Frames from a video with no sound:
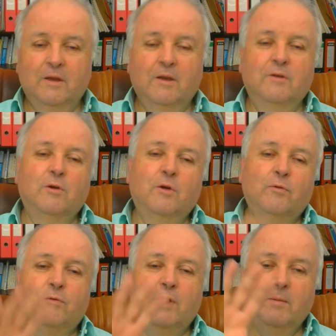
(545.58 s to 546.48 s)
So he
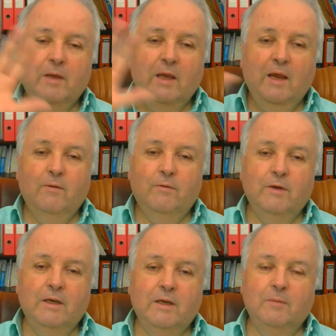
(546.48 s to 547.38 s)
framed
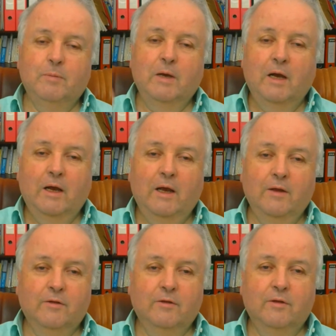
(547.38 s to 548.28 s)
every
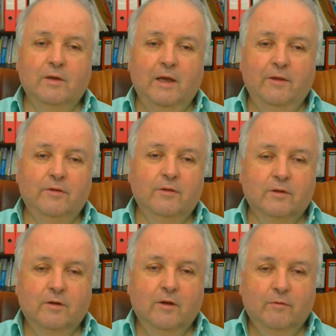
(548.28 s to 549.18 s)
past
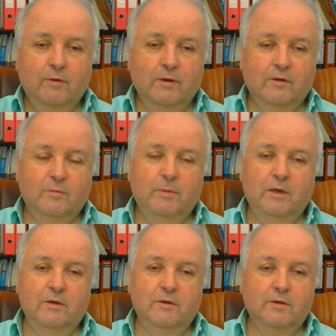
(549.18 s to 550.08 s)
unsuccessful
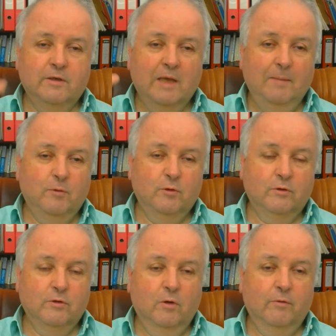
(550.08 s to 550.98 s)
experience attempt to
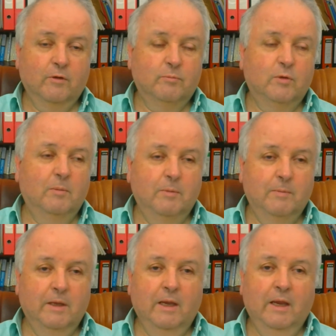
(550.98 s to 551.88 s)
solve this problem
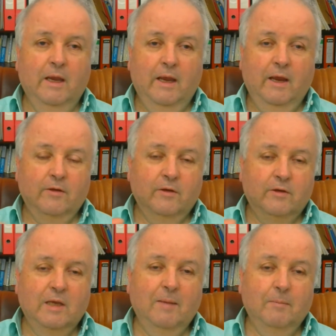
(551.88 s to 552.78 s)
as an
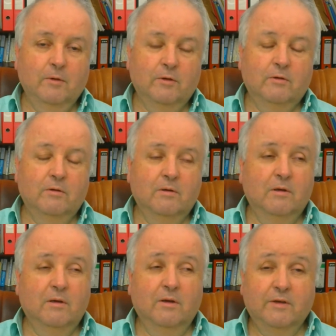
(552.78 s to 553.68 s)
attempt
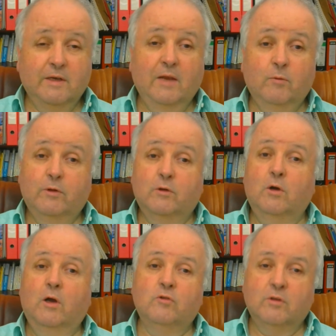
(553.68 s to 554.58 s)
done with a
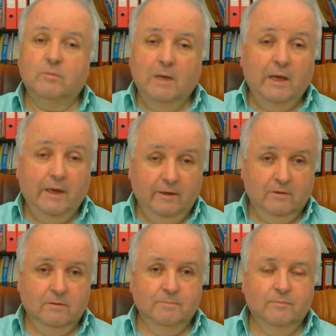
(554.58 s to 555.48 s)
conscious mind.
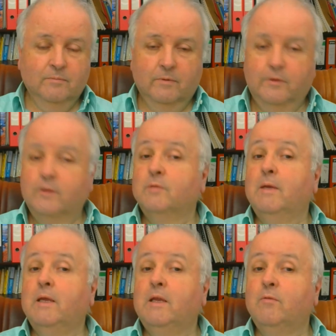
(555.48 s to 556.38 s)
This
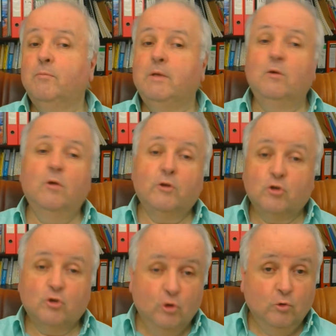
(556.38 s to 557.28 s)
may even be not
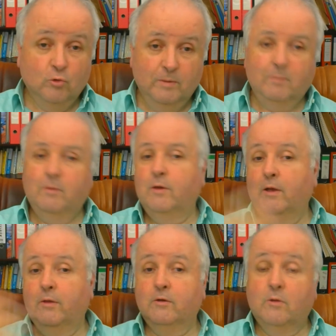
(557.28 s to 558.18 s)
true. Maybe the
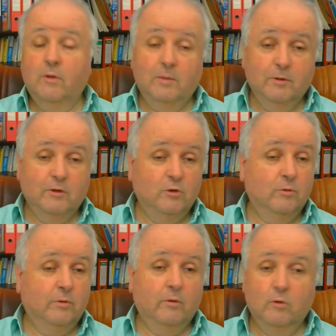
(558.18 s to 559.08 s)
other therapists
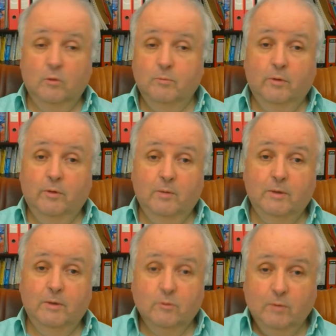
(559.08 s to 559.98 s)
used
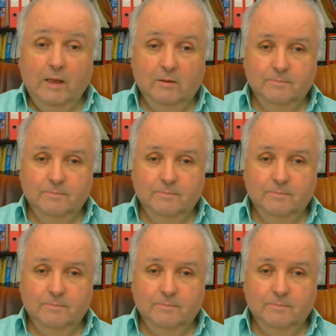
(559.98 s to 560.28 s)
hypnotherapy as well.